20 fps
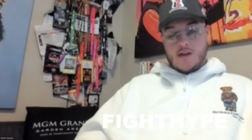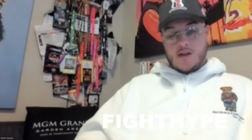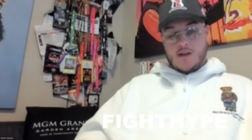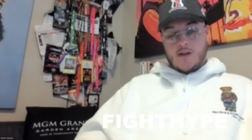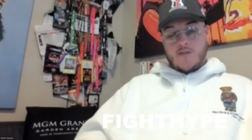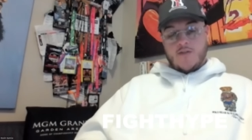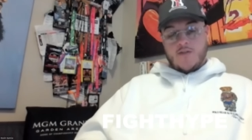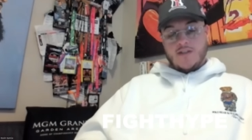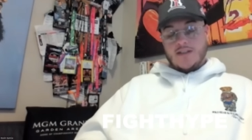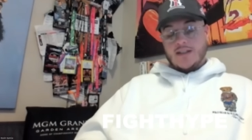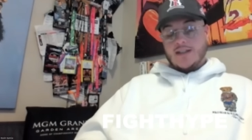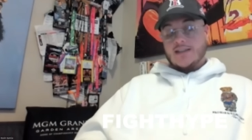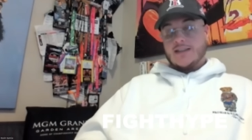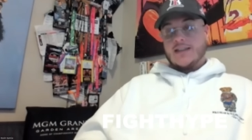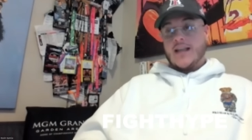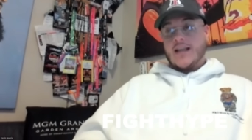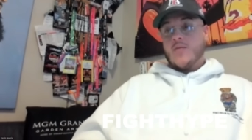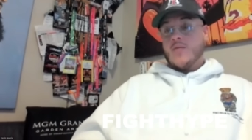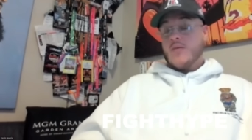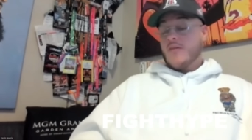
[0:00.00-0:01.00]
You know, if he's going to
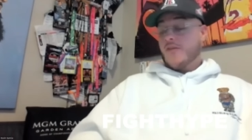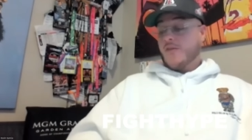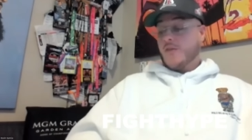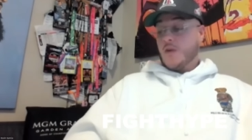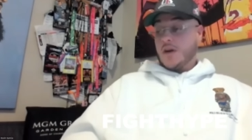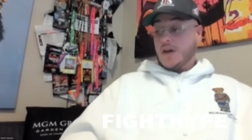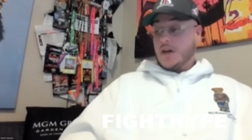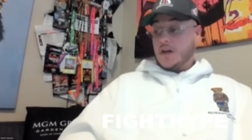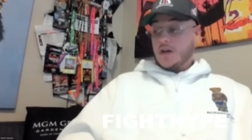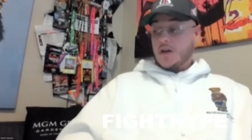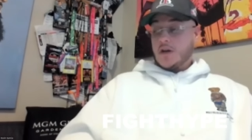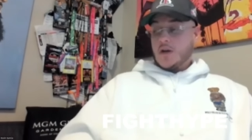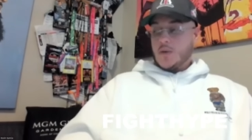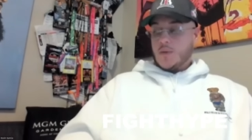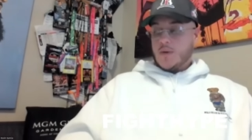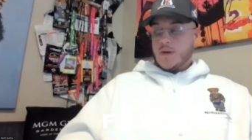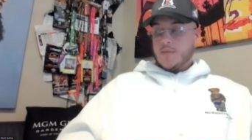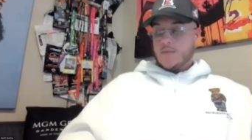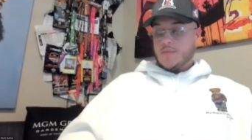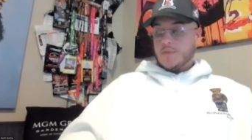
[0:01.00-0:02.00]
stay at 140 or
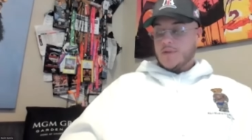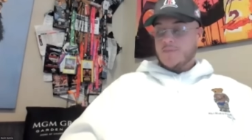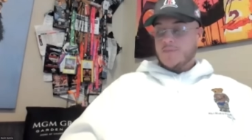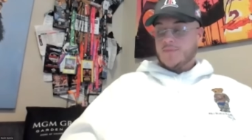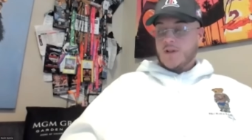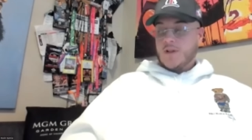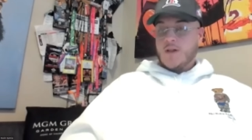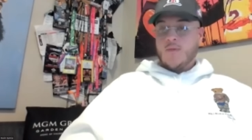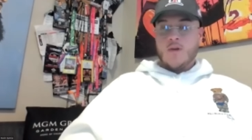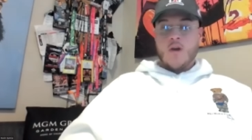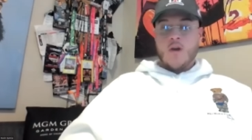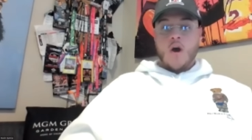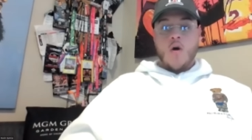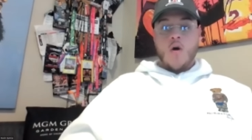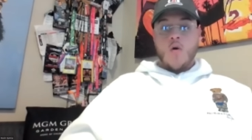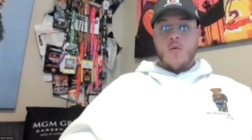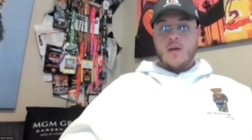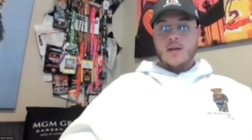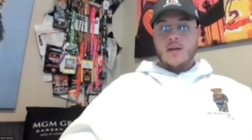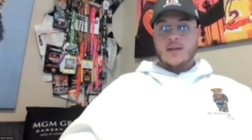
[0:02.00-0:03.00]
go up, but it would
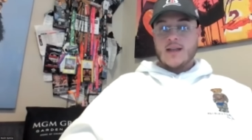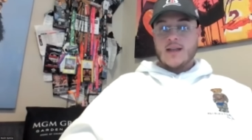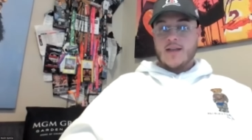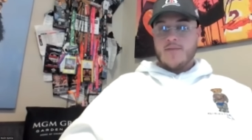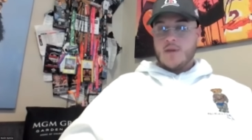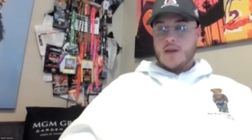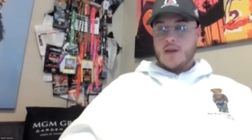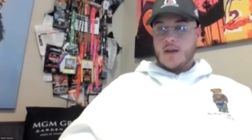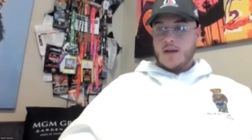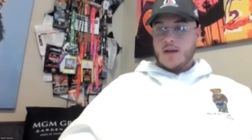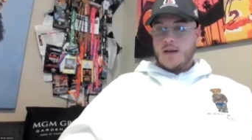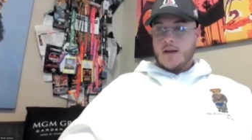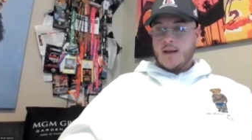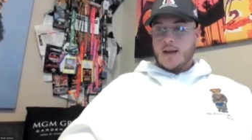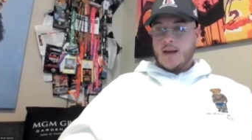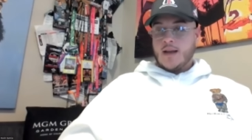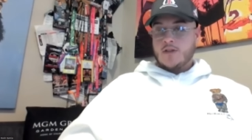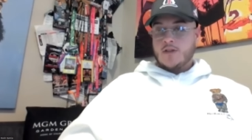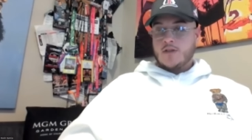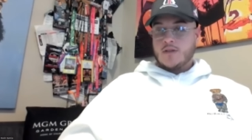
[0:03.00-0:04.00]
always have been a,
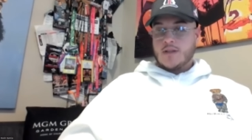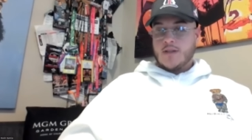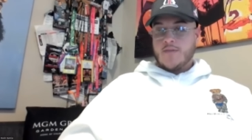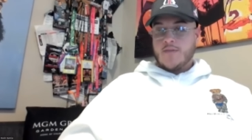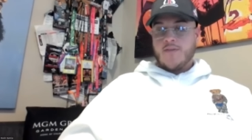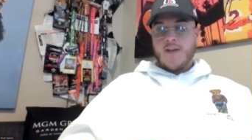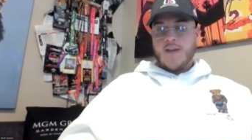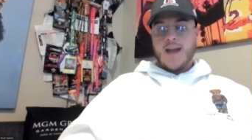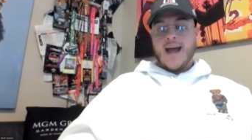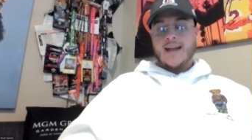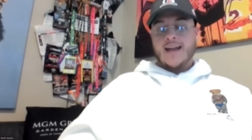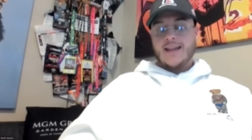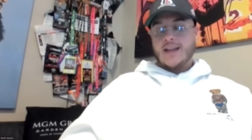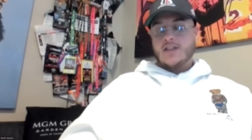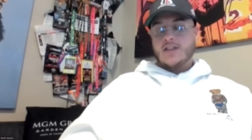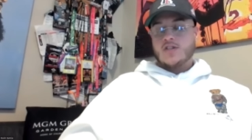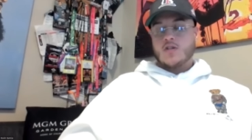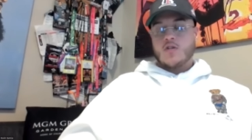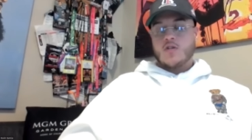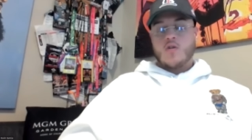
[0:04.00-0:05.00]
an interesting fight. I
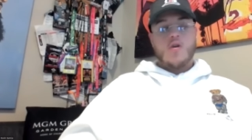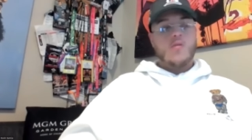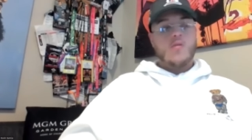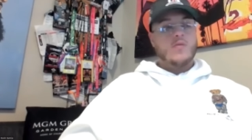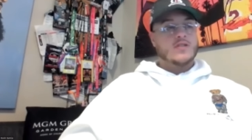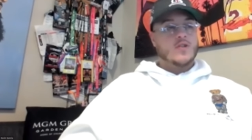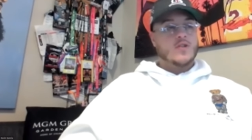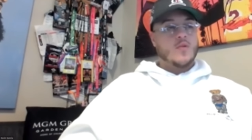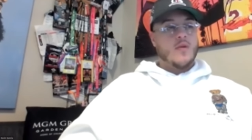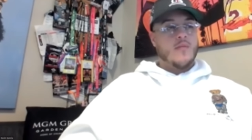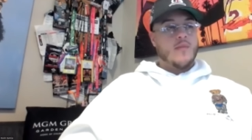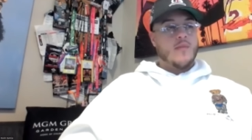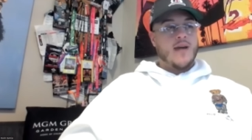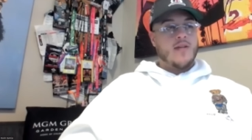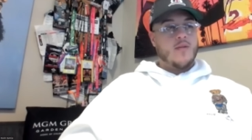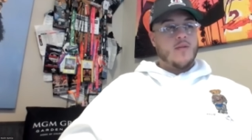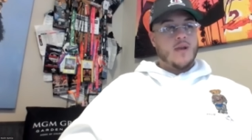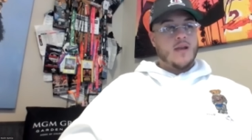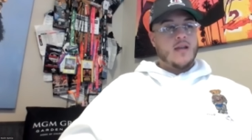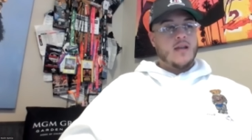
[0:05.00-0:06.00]
think Shakur was the one, by
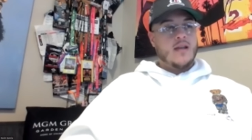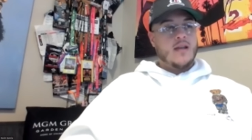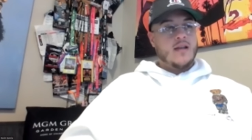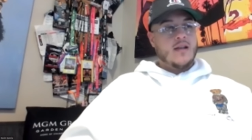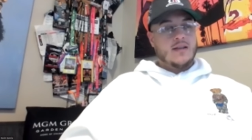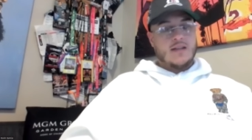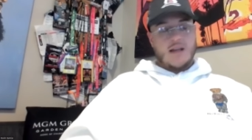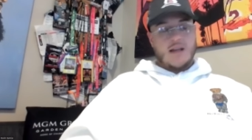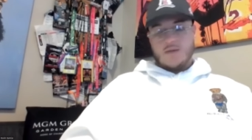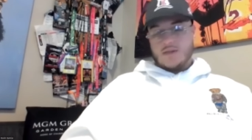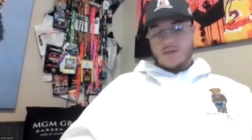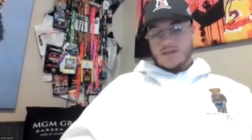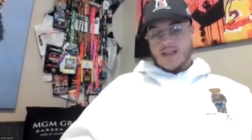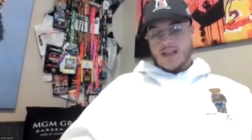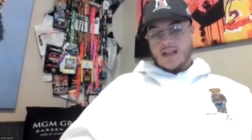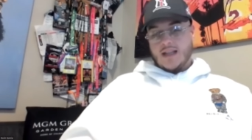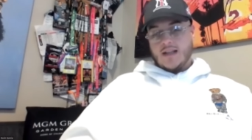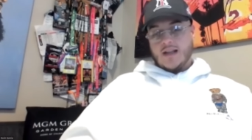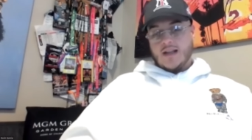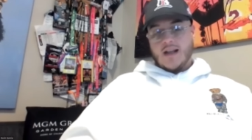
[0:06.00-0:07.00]
the way, that was
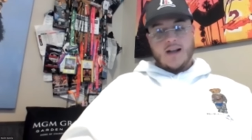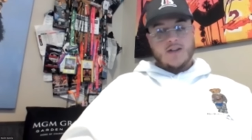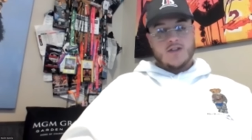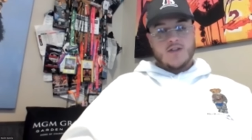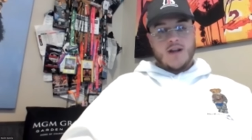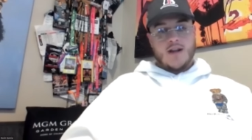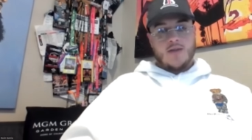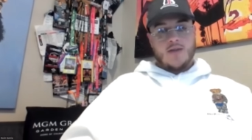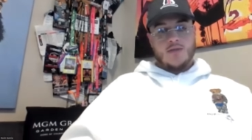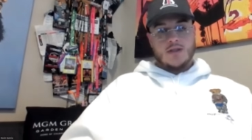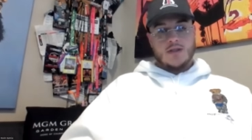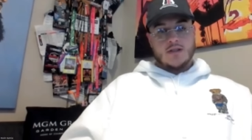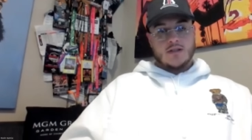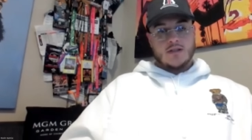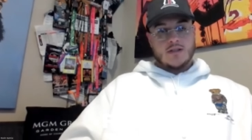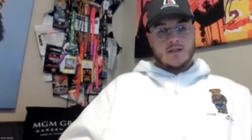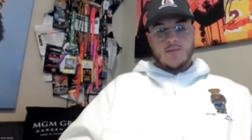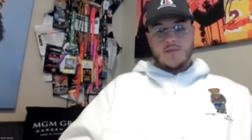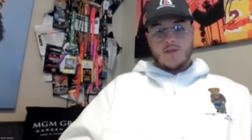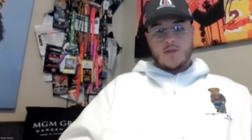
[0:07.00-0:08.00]
saying the contract was
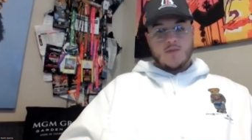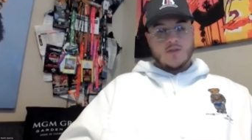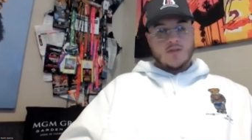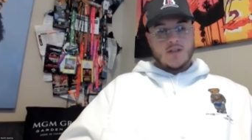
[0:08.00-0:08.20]
something.